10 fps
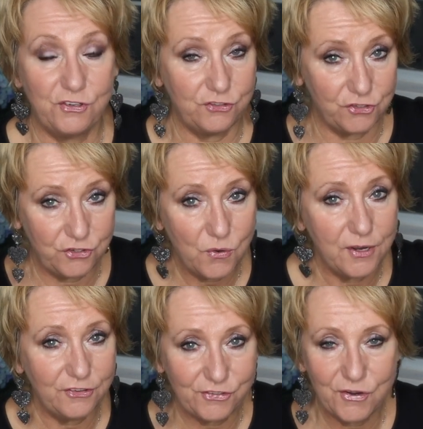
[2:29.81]
She was, you
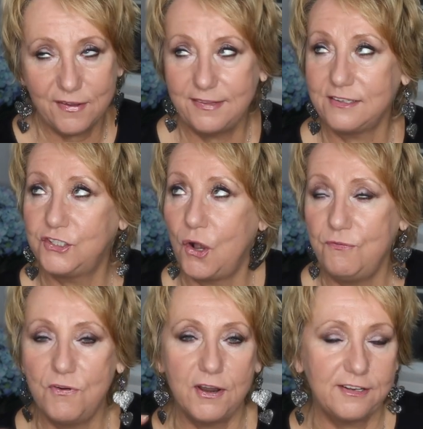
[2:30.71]
sure? You sure? I said,
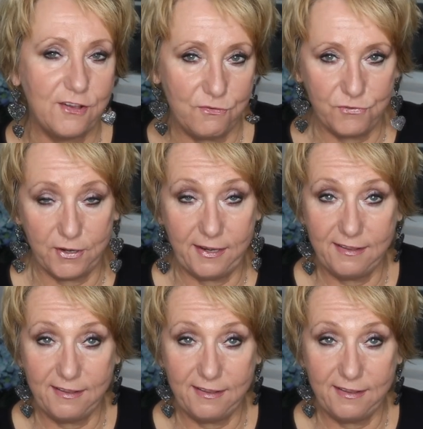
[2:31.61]
go for it. Go for it.